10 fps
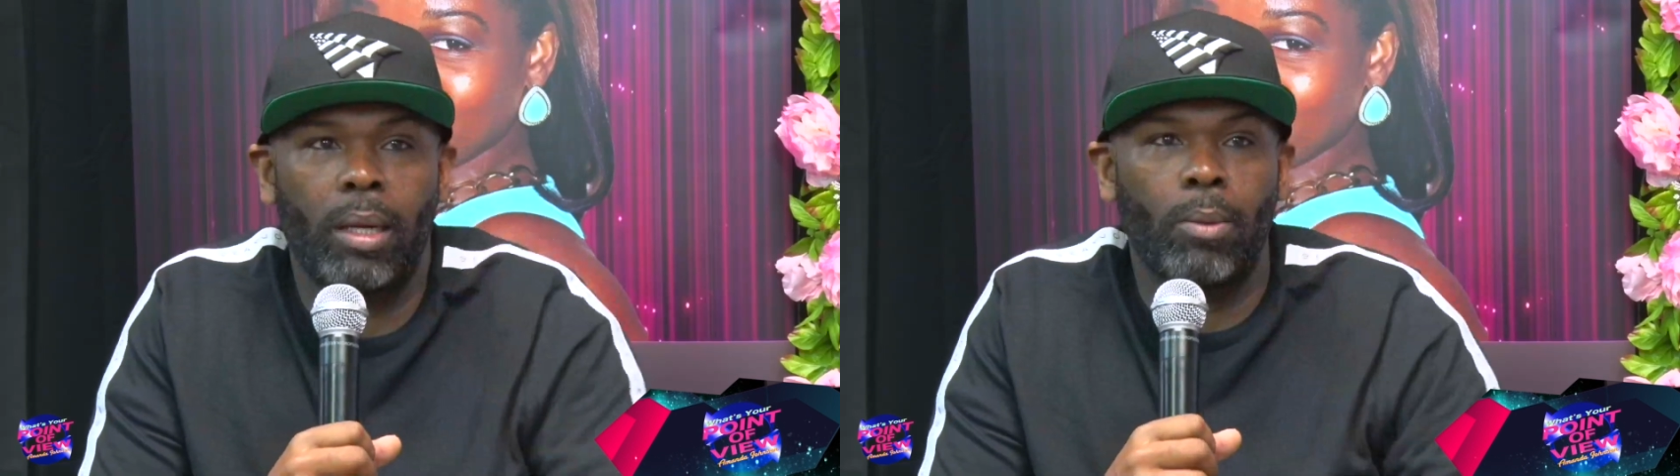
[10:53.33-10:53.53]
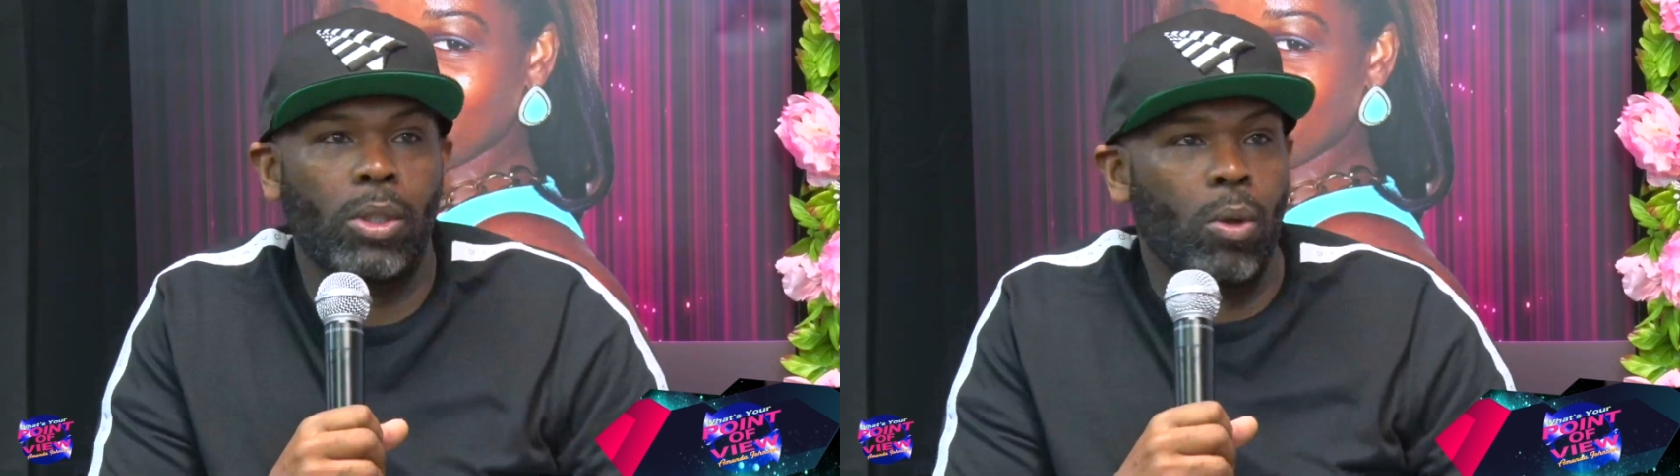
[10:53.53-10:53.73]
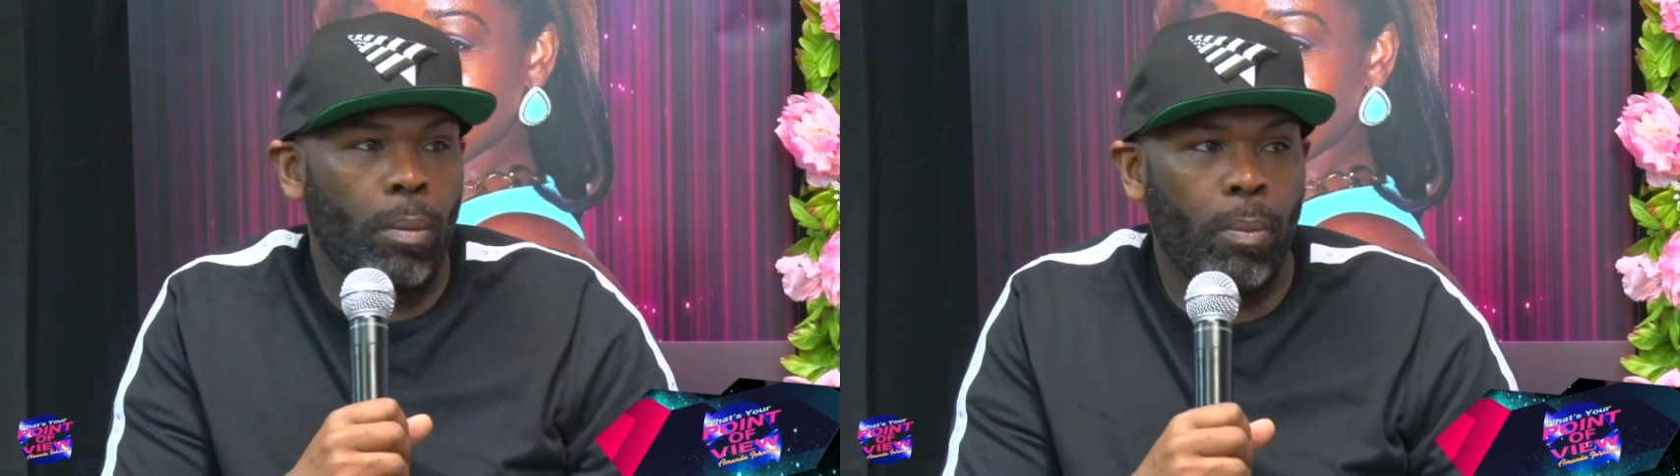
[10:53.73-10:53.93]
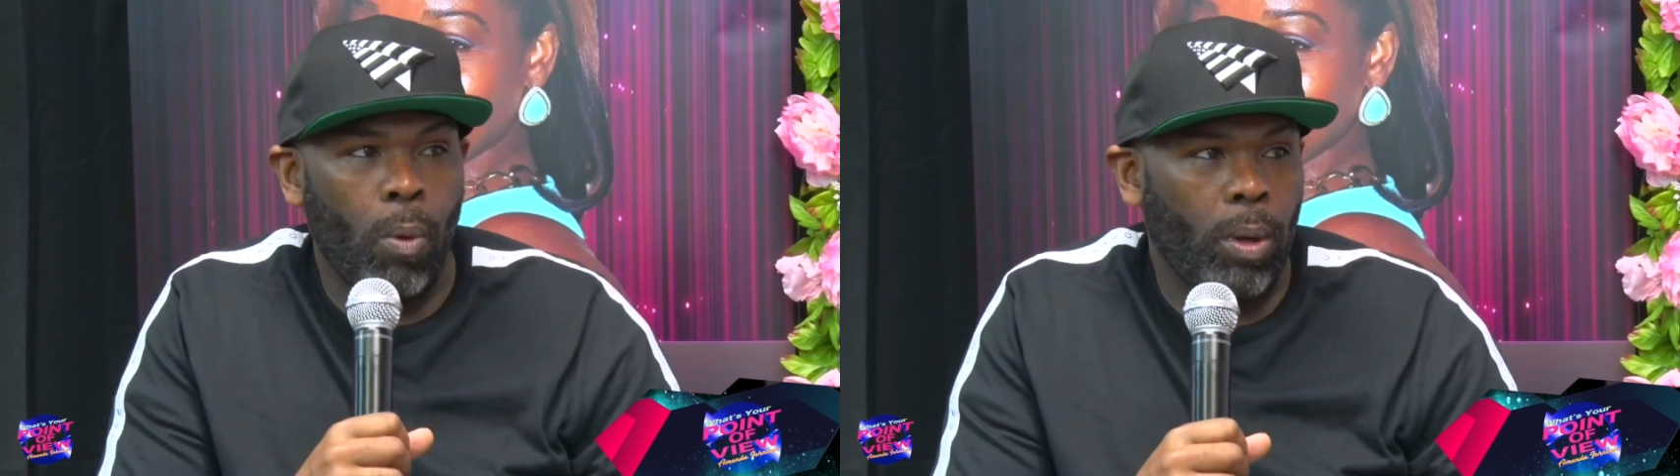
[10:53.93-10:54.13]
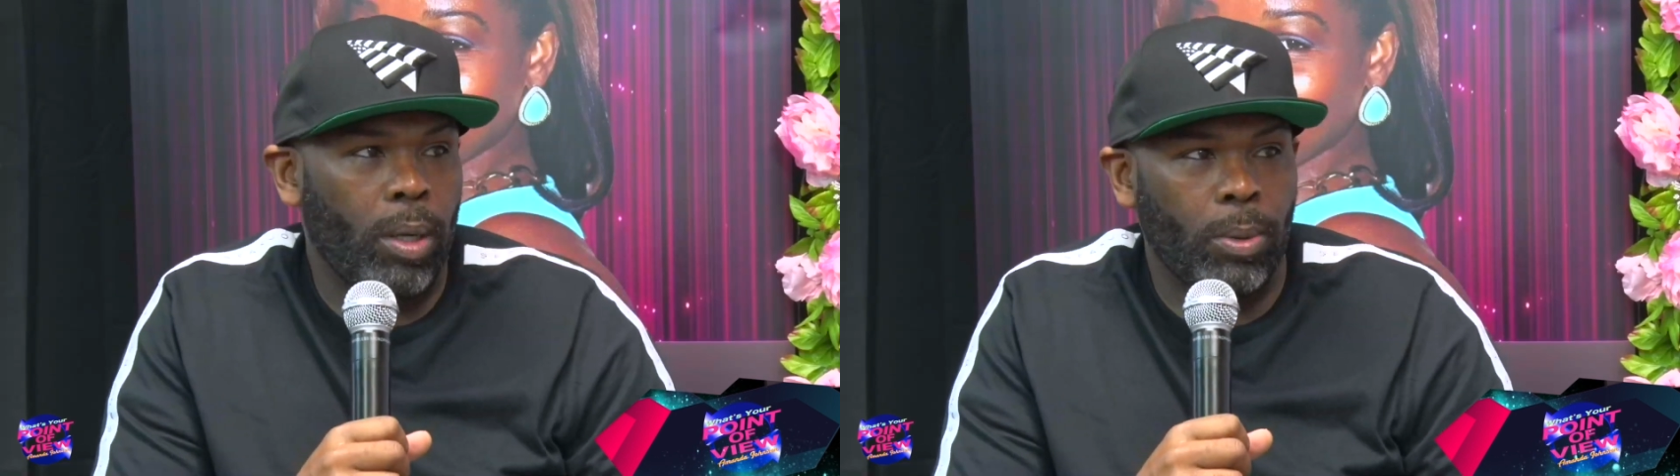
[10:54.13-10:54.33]
It was so
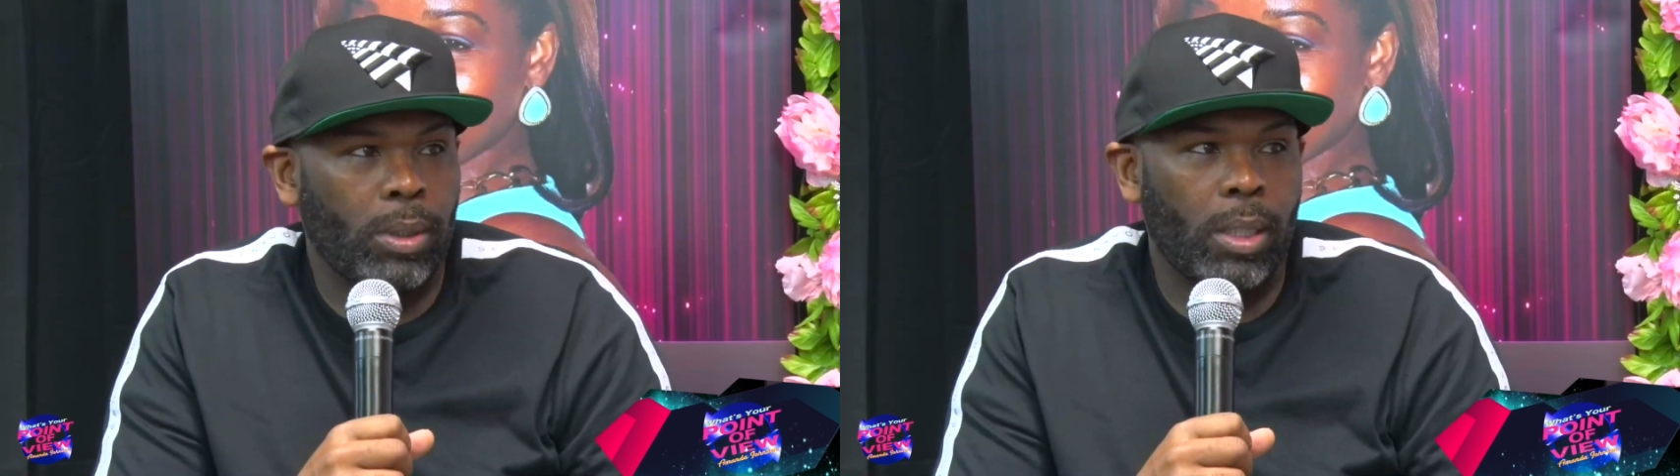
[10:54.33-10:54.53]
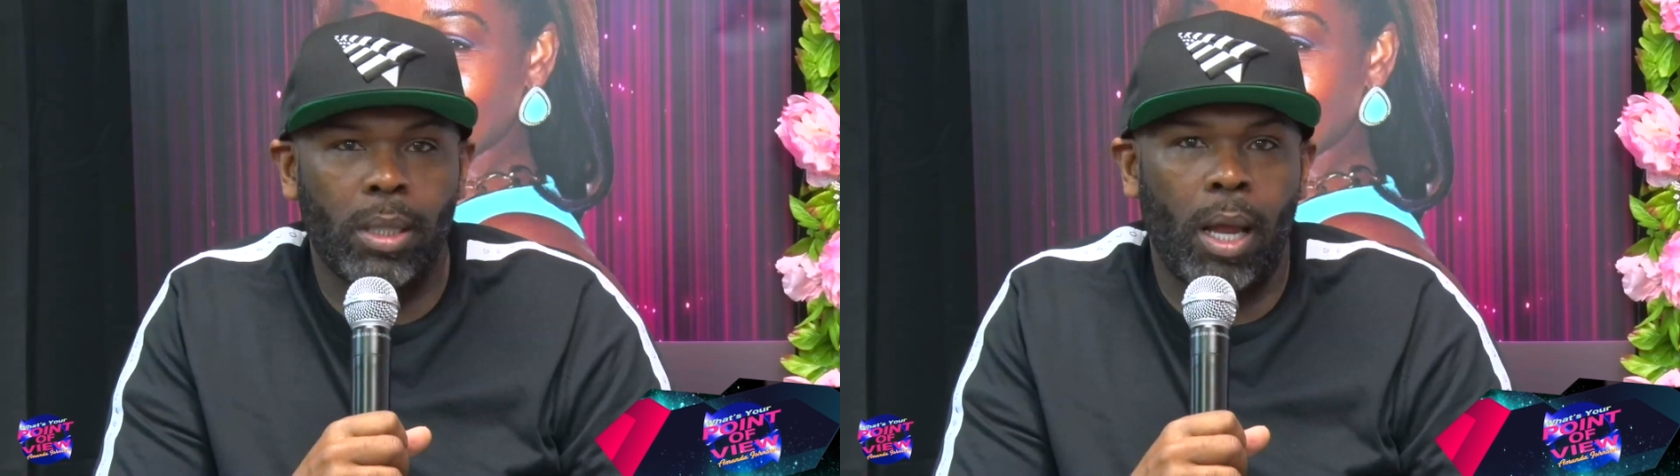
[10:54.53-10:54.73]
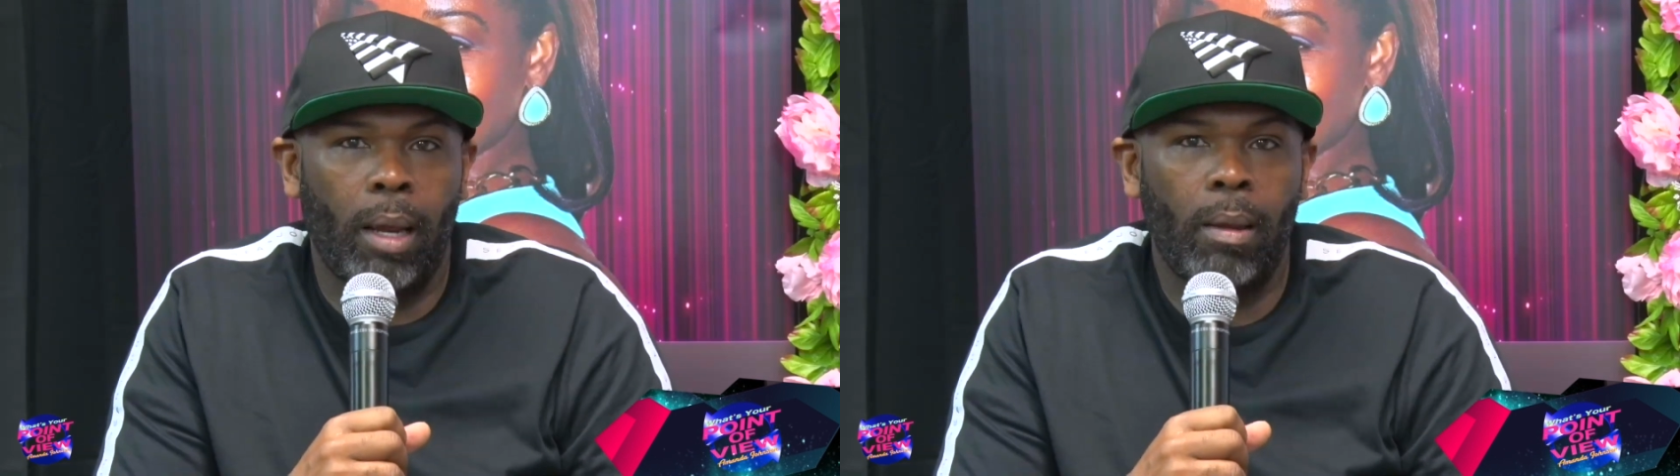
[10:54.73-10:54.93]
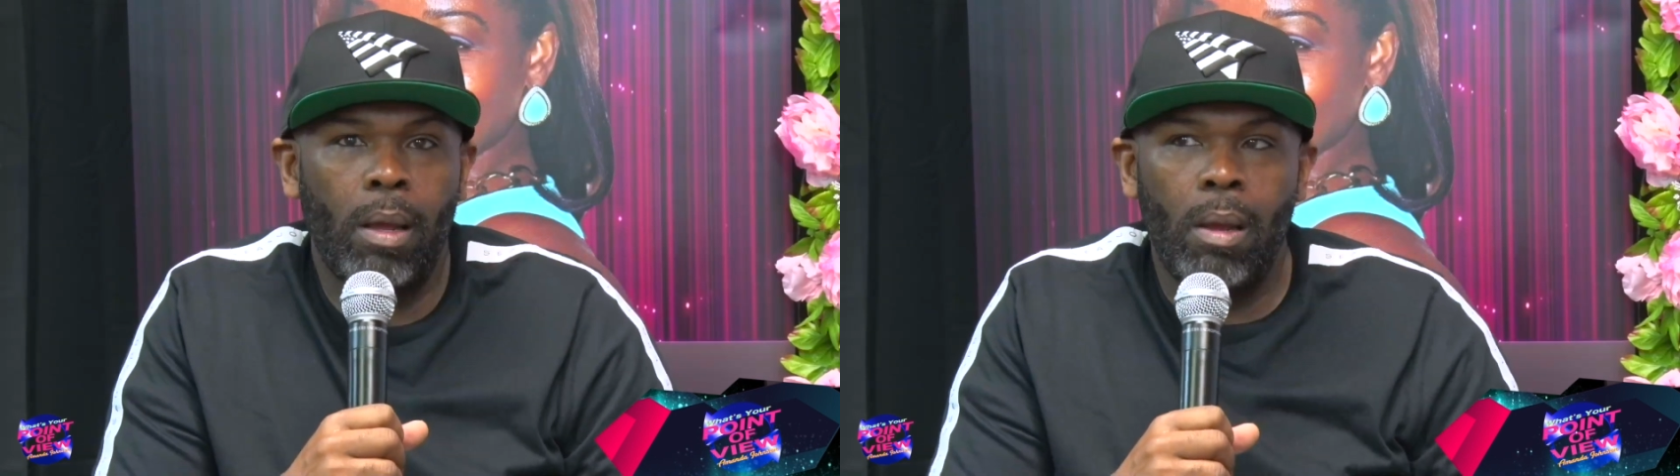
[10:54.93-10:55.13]
important. It was just like